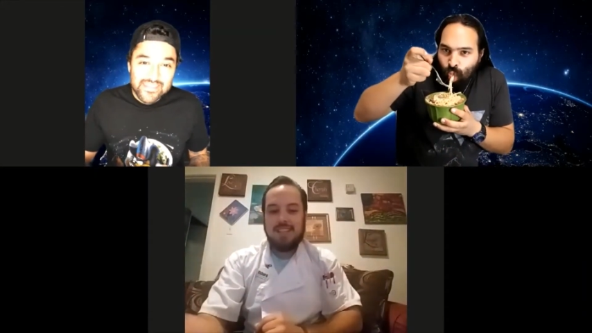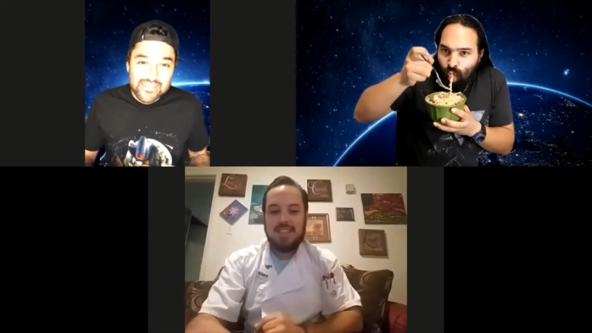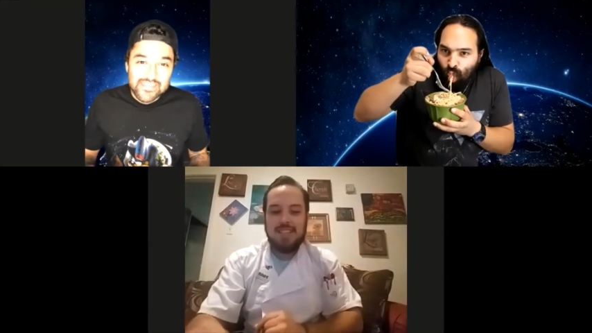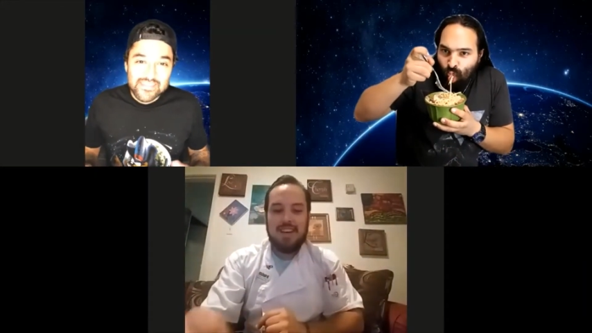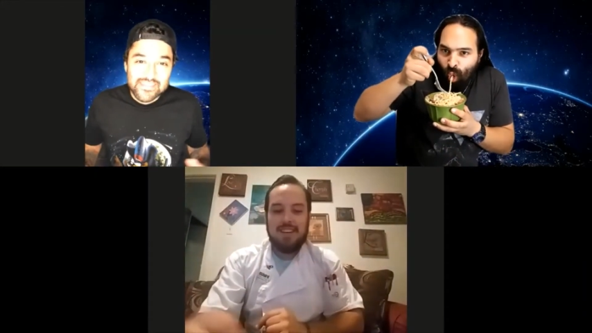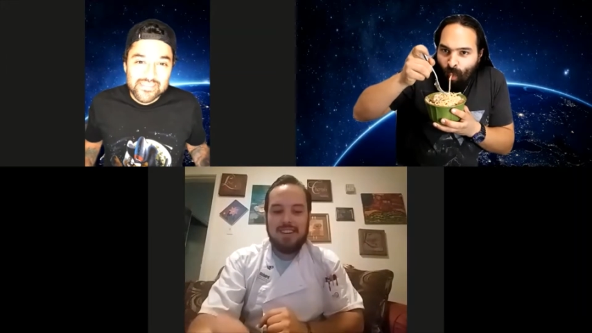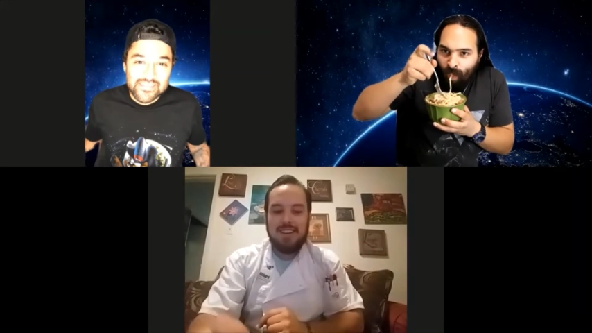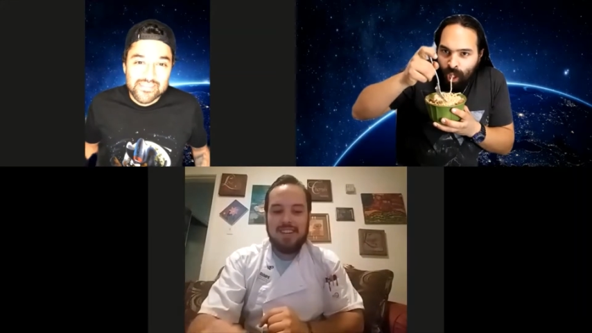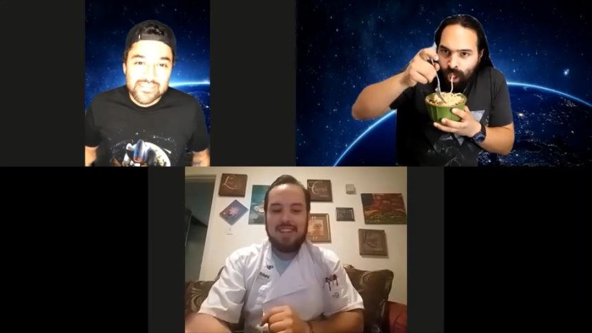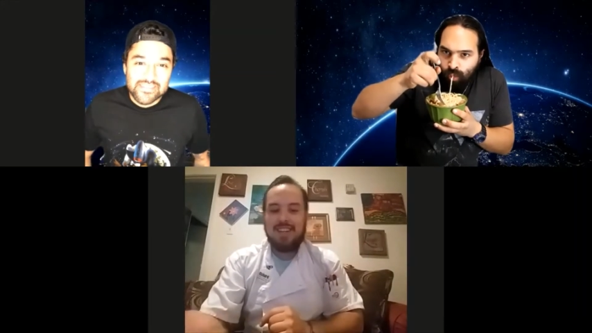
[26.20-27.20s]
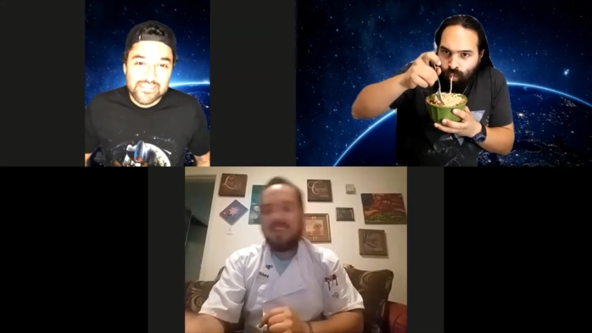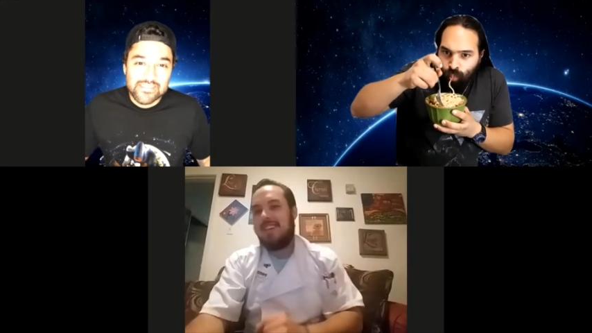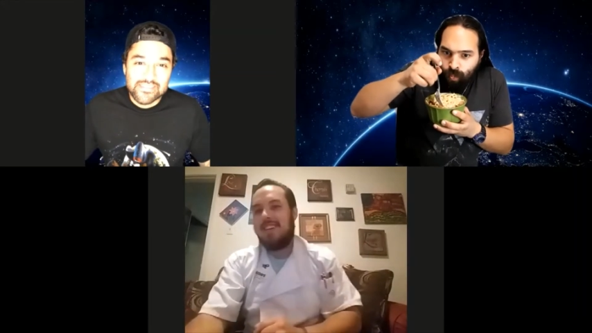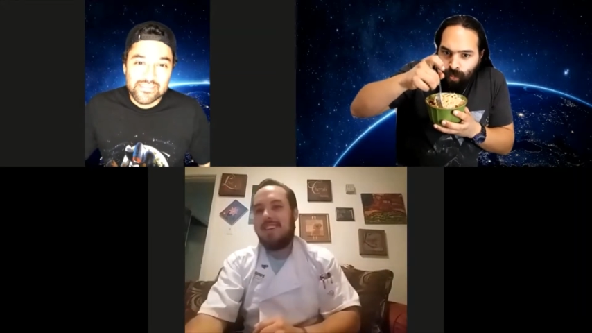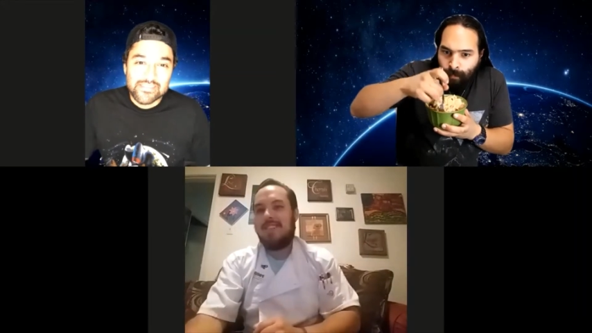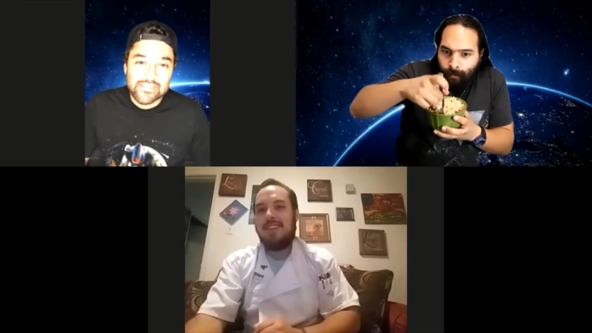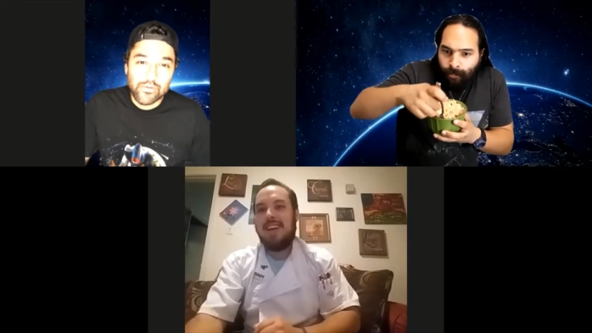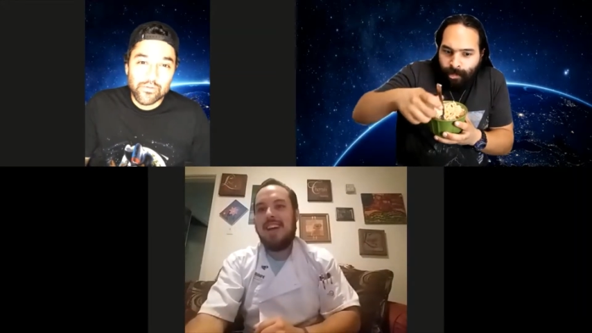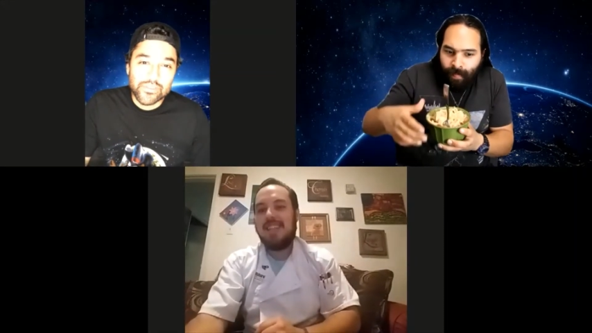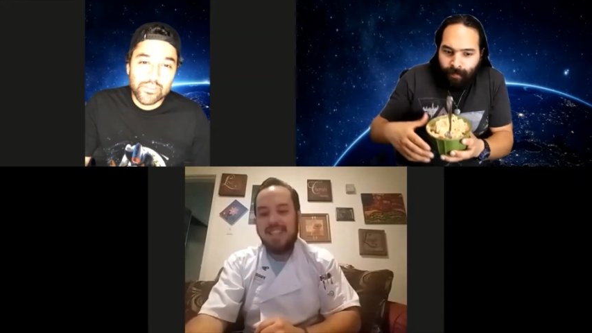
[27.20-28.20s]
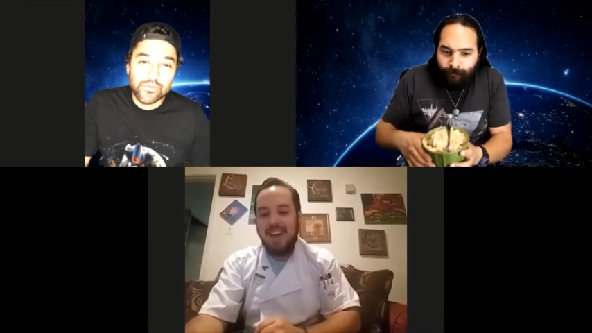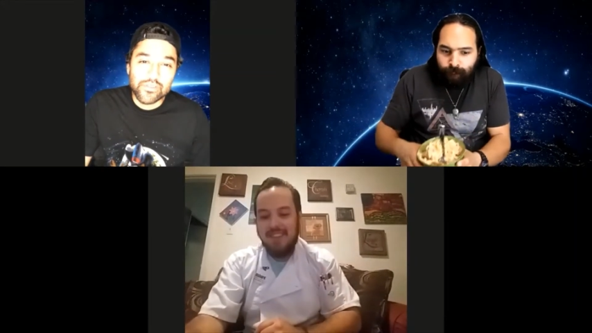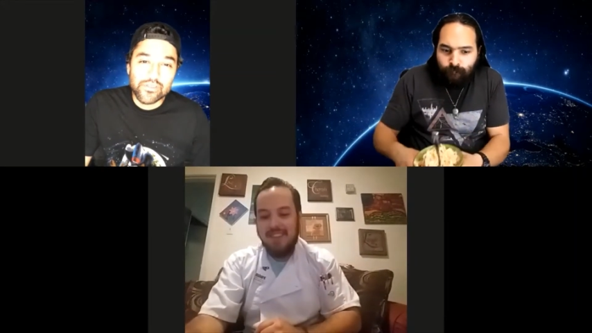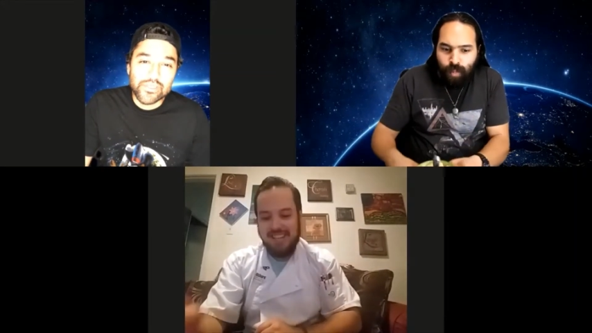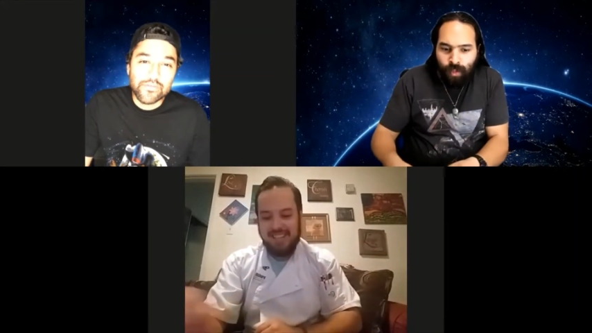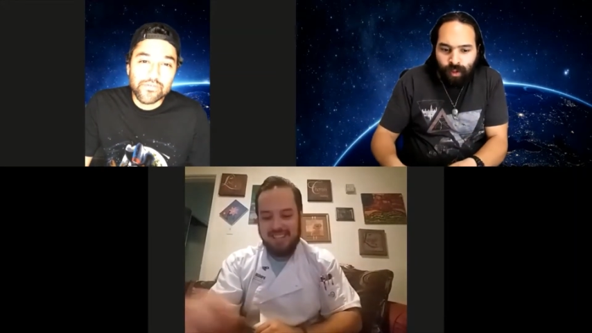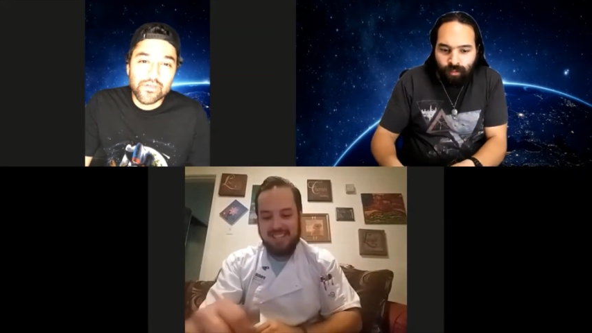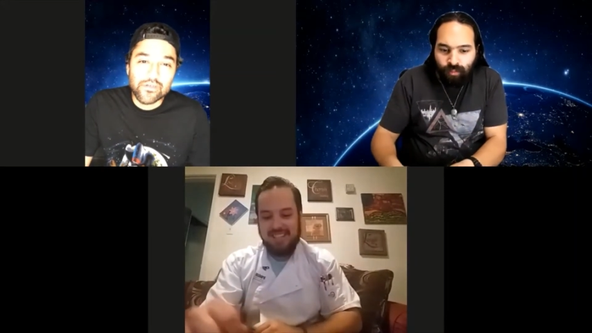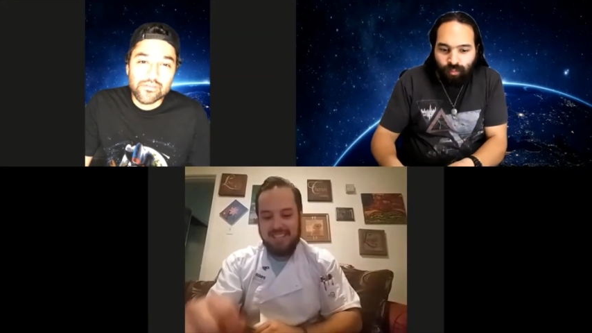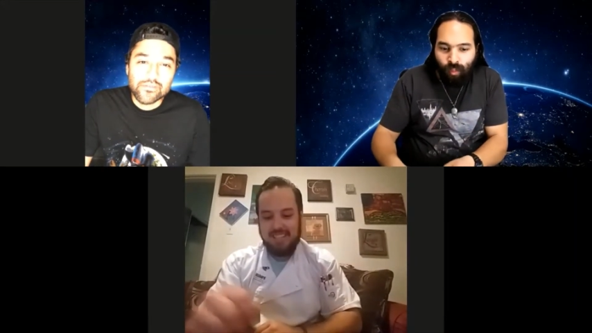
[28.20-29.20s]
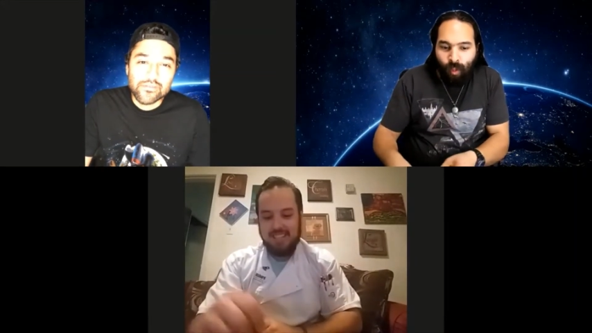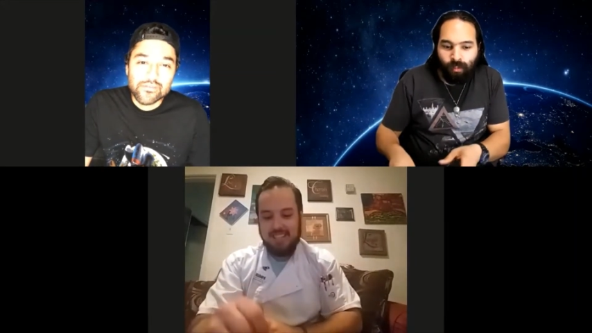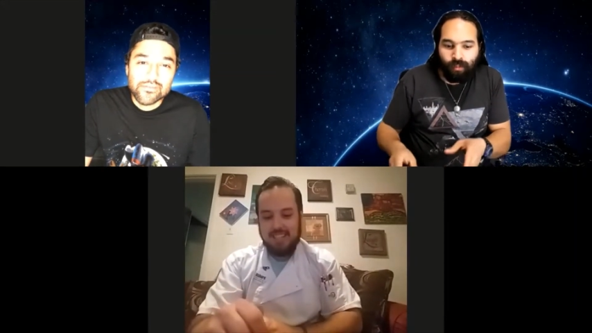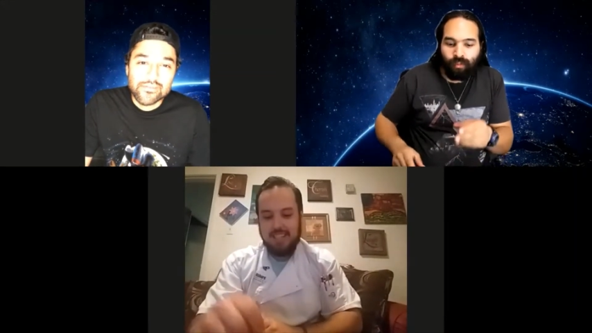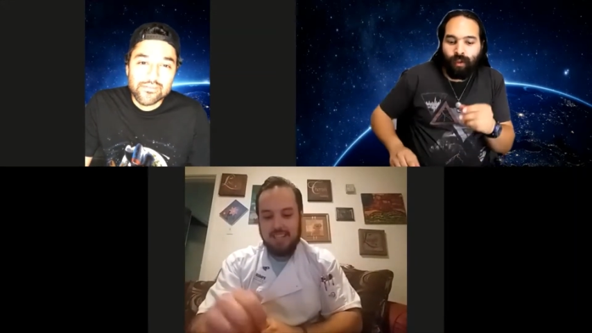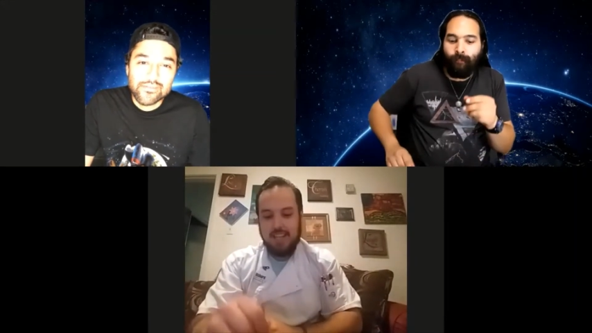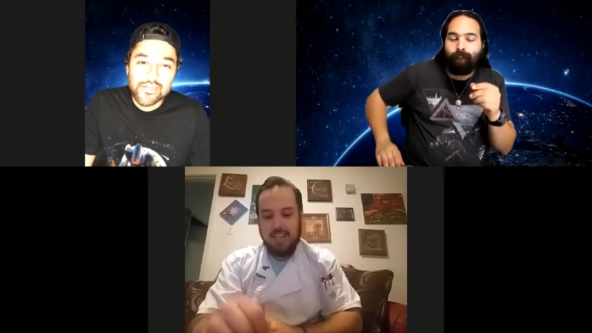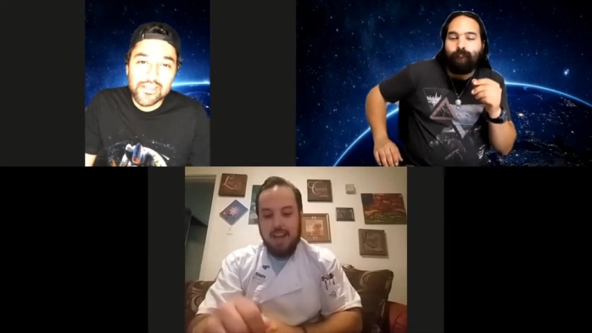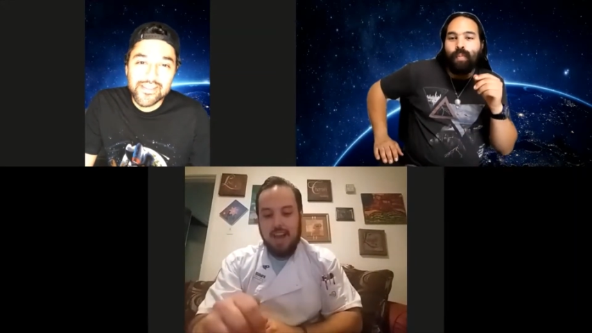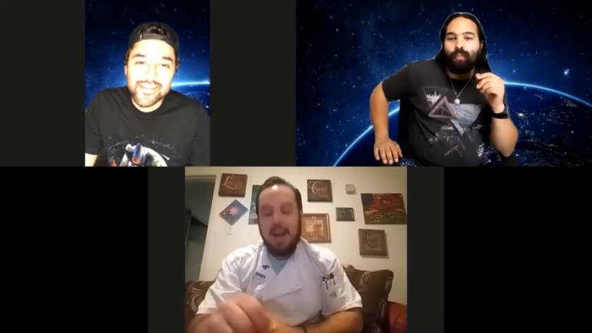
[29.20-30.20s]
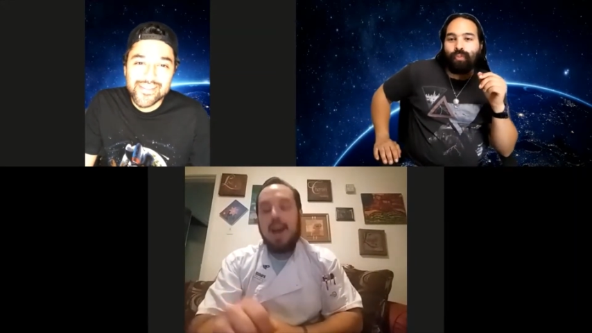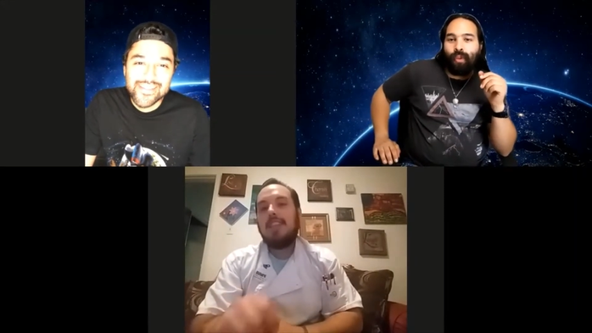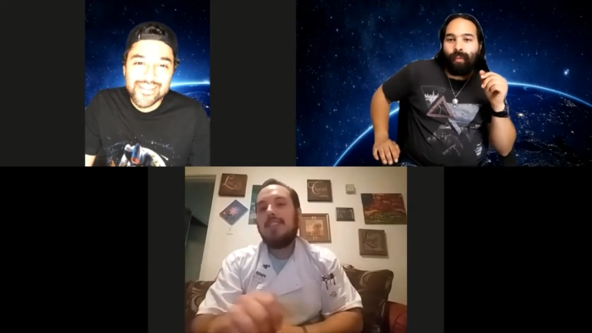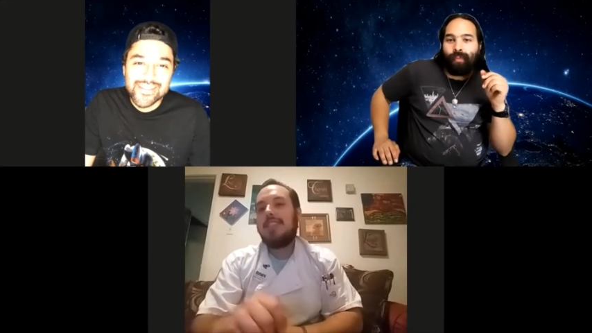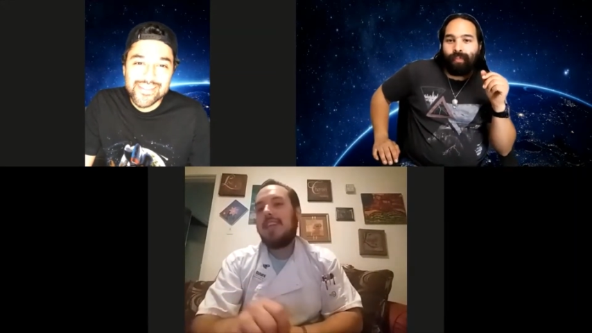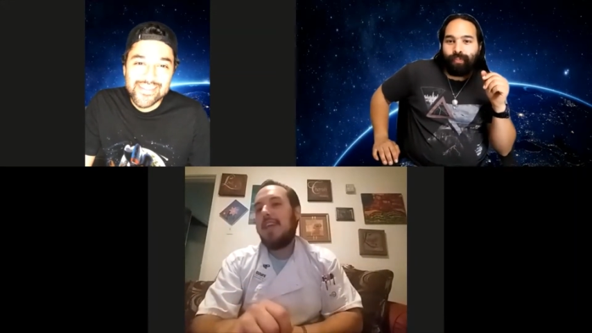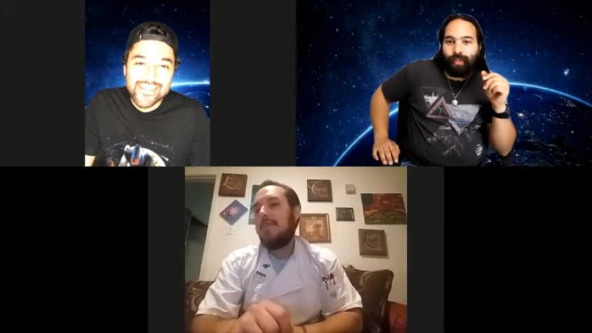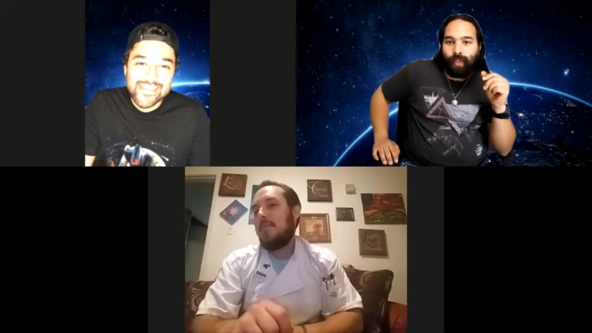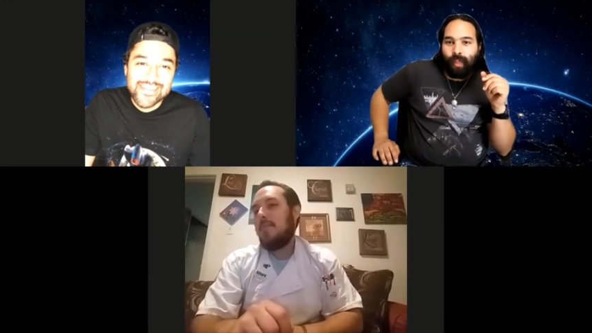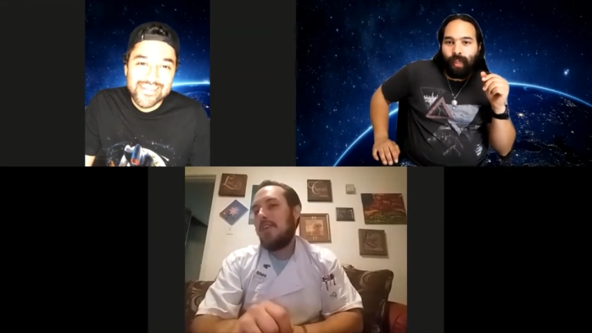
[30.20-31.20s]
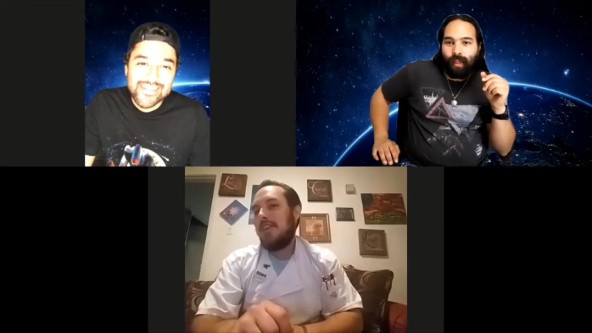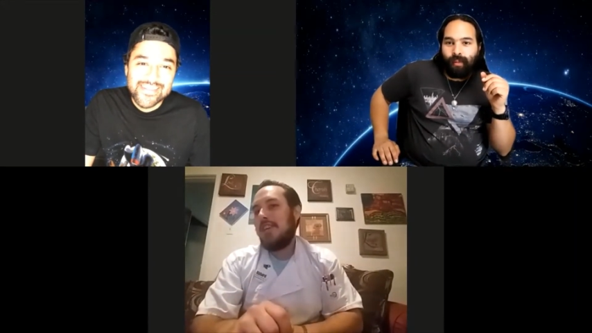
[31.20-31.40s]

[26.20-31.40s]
Speaker 1: So, so what's up with your chef coat? I just came from work.